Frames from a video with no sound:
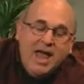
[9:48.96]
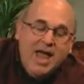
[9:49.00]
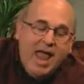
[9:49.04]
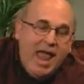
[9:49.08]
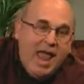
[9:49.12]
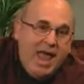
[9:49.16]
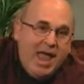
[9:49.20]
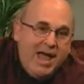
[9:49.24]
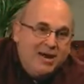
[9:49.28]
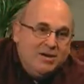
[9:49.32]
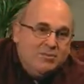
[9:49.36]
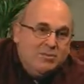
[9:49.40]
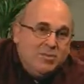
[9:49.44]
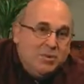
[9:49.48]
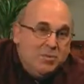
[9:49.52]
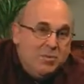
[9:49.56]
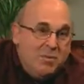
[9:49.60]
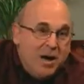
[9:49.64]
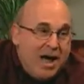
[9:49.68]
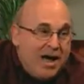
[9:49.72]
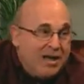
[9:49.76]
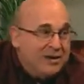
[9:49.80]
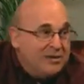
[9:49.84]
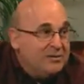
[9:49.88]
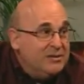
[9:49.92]
animal
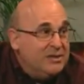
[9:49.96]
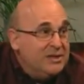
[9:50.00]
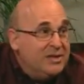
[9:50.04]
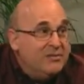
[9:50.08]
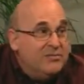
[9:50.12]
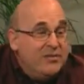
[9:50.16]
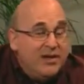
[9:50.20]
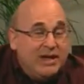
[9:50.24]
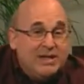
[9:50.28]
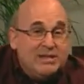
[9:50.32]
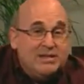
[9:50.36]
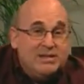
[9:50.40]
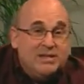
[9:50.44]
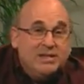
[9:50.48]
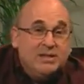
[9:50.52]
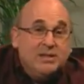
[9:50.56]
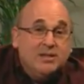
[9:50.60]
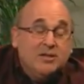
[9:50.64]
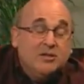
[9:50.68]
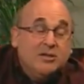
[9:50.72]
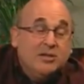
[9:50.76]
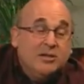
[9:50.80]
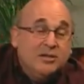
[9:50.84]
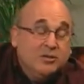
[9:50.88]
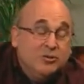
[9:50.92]
modeling of AD,
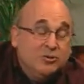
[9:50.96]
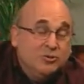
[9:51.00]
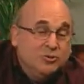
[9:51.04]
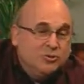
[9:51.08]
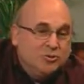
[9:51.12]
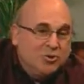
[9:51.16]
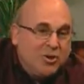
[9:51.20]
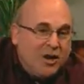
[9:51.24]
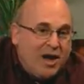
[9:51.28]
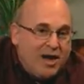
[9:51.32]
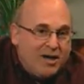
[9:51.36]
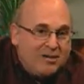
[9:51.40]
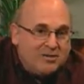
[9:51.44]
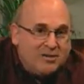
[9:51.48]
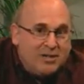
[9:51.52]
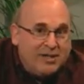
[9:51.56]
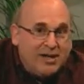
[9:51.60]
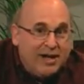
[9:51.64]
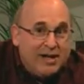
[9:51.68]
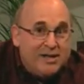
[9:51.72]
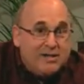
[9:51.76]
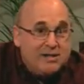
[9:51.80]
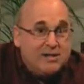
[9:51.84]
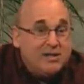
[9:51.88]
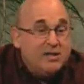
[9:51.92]
clinical trials in
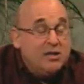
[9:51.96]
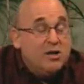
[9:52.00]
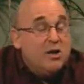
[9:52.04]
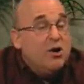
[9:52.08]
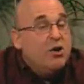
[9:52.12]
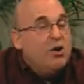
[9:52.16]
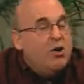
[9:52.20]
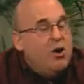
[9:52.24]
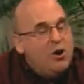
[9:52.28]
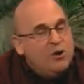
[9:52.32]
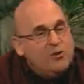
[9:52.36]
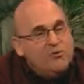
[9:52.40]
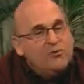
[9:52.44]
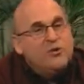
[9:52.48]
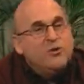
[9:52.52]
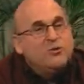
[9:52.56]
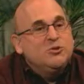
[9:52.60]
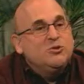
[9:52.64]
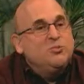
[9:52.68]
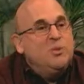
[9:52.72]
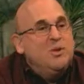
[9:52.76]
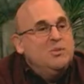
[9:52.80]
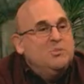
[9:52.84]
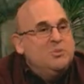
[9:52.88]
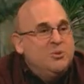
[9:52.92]
AD. All of those
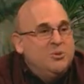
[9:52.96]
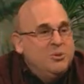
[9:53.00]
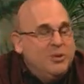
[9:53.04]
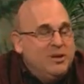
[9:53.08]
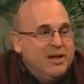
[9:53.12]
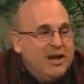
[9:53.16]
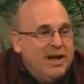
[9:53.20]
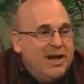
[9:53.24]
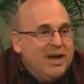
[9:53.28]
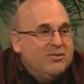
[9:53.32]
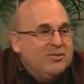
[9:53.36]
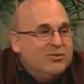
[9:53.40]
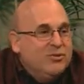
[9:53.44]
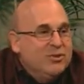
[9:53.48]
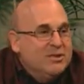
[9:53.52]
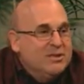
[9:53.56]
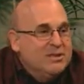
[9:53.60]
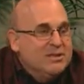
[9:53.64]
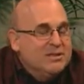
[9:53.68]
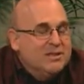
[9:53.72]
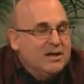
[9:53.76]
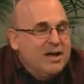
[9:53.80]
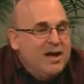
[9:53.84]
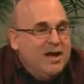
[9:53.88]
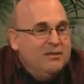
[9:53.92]
people were together at
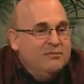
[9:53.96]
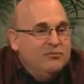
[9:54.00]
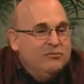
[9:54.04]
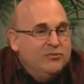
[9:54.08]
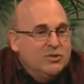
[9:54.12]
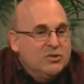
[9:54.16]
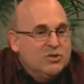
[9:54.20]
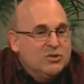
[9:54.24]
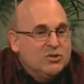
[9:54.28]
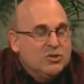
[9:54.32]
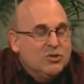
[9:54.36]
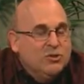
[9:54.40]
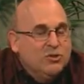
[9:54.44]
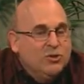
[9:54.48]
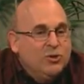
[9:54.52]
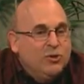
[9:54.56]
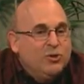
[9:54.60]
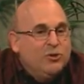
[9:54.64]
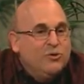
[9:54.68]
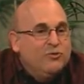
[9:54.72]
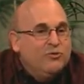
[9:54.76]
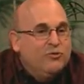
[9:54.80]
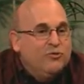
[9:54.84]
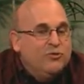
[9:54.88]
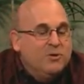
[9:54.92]
this conference to
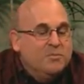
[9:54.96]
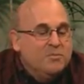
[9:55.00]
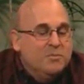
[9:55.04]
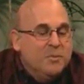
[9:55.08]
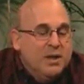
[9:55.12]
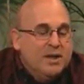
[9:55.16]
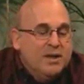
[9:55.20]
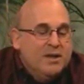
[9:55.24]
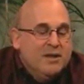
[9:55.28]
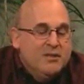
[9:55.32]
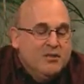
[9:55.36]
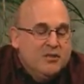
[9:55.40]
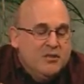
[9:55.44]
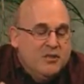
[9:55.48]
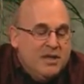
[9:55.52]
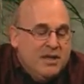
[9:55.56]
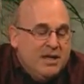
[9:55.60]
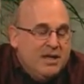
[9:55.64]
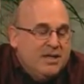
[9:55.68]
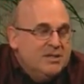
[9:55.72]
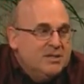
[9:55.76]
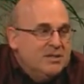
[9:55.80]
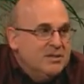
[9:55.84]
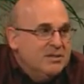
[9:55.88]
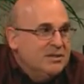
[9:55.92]
learn from
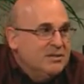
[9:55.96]
these